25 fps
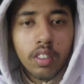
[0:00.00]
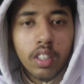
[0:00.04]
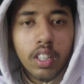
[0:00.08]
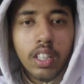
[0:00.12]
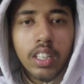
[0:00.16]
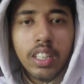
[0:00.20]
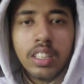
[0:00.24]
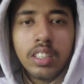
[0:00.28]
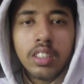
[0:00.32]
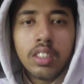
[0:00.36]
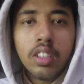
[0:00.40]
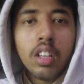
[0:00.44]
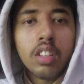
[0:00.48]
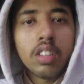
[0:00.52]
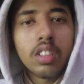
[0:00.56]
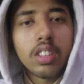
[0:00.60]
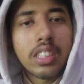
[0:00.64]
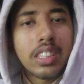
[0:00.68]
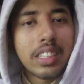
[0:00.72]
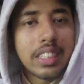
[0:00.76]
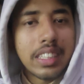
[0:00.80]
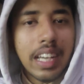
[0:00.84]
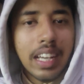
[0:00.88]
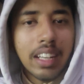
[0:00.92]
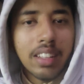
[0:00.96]
It is not a
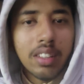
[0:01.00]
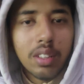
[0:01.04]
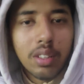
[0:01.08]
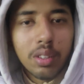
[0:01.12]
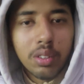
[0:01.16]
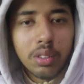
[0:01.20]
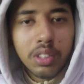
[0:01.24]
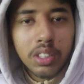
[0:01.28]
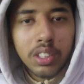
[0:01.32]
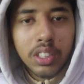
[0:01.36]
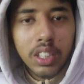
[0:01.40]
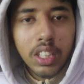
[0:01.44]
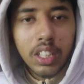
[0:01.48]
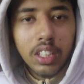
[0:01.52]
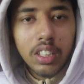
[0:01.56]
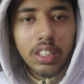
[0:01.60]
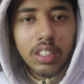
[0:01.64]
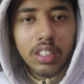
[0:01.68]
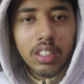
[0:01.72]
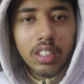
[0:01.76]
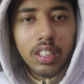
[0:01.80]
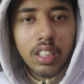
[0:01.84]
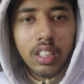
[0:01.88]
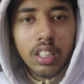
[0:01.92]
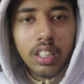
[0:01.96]
standalone
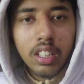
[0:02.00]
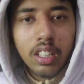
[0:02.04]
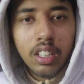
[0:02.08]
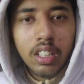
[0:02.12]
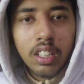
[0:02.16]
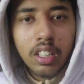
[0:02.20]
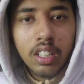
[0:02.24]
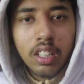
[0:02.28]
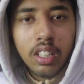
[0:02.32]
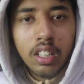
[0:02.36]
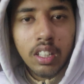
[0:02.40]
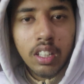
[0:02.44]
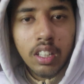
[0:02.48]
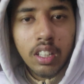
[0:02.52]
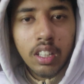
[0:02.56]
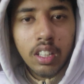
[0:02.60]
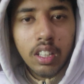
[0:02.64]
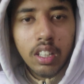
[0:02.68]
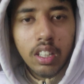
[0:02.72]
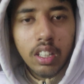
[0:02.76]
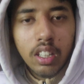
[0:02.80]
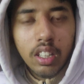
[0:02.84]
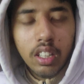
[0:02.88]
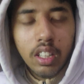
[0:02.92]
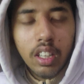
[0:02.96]
skills.
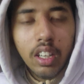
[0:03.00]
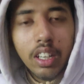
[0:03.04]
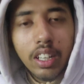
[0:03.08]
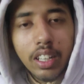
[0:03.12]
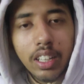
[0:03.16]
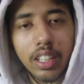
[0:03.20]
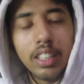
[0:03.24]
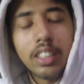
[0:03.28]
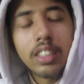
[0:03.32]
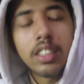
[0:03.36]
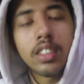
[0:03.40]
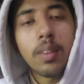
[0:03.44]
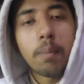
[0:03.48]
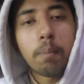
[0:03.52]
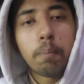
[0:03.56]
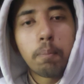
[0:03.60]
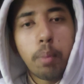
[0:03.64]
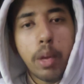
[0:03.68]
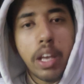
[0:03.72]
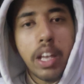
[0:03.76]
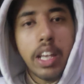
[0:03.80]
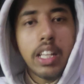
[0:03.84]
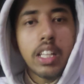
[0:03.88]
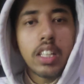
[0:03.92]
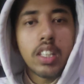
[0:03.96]
It is the
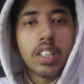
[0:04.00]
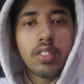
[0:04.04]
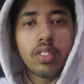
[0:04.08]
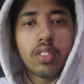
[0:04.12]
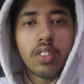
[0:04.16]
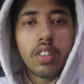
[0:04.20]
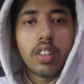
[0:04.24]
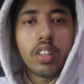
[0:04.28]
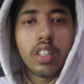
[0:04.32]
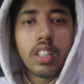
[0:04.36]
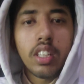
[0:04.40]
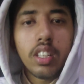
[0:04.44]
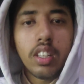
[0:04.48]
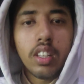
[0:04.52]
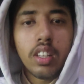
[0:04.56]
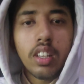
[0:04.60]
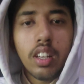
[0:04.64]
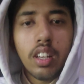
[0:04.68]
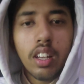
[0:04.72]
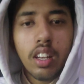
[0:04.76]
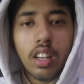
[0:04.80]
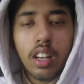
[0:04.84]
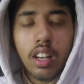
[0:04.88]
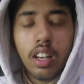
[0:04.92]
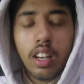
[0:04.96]
base for
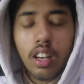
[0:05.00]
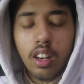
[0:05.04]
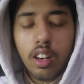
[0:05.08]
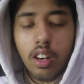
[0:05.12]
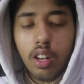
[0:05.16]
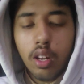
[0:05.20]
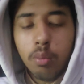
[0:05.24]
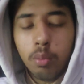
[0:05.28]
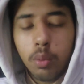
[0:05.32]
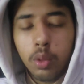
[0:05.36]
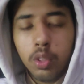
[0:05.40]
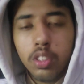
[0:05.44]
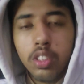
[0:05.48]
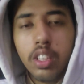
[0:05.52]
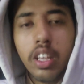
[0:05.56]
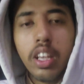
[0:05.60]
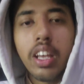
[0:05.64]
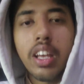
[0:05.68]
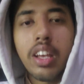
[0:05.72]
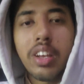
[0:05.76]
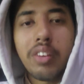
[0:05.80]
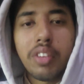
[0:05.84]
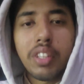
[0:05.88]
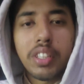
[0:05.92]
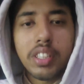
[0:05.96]
almost
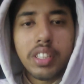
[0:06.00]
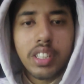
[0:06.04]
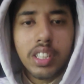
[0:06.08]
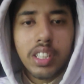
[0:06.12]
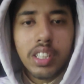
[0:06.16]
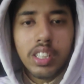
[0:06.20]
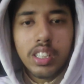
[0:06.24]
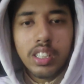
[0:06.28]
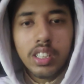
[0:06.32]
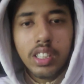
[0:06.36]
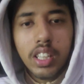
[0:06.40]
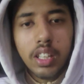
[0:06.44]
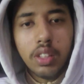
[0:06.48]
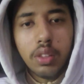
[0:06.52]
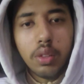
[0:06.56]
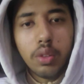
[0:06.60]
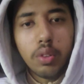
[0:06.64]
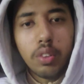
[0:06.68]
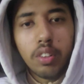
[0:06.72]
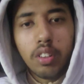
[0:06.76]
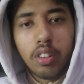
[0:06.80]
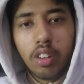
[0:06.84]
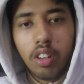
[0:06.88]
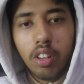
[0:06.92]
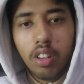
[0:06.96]
every skills that
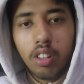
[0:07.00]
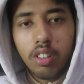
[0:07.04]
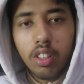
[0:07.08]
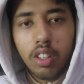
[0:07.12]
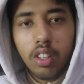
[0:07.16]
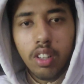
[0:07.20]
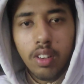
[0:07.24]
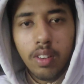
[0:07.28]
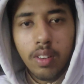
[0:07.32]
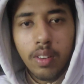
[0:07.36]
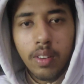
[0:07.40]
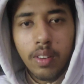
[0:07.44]
you will learn.